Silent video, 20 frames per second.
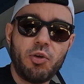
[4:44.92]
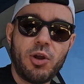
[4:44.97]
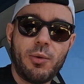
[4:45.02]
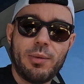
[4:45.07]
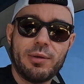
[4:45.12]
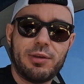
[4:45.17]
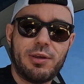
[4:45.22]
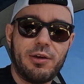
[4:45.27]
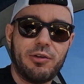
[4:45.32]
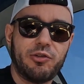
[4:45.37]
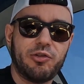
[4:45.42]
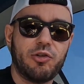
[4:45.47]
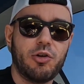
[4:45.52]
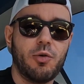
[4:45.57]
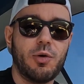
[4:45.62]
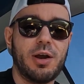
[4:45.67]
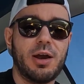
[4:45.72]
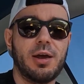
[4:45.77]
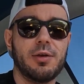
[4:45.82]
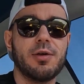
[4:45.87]
thing with this
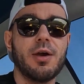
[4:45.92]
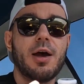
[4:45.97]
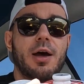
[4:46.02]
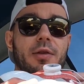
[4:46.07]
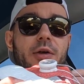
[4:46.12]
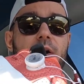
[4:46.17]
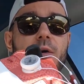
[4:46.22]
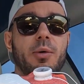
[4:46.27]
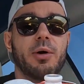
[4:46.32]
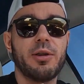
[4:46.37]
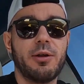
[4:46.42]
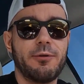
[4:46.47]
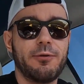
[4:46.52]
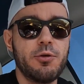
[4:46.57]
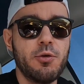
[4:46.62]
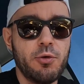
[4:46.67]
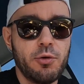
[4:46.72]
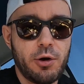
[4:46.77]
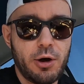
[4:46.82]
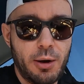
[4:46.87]
shoe is they're one of the
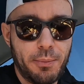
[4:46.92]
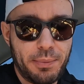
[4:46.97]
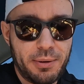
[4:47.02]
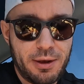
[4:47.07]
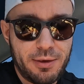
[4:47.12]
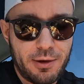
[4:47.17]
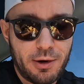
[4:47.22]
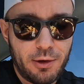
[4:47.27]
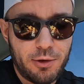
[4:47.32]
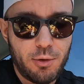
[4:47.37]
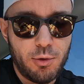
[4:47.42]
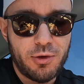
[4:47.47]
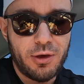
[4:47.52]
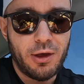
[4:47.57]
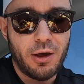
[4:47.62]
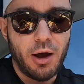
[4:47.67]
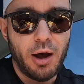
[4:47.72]
few companies that are using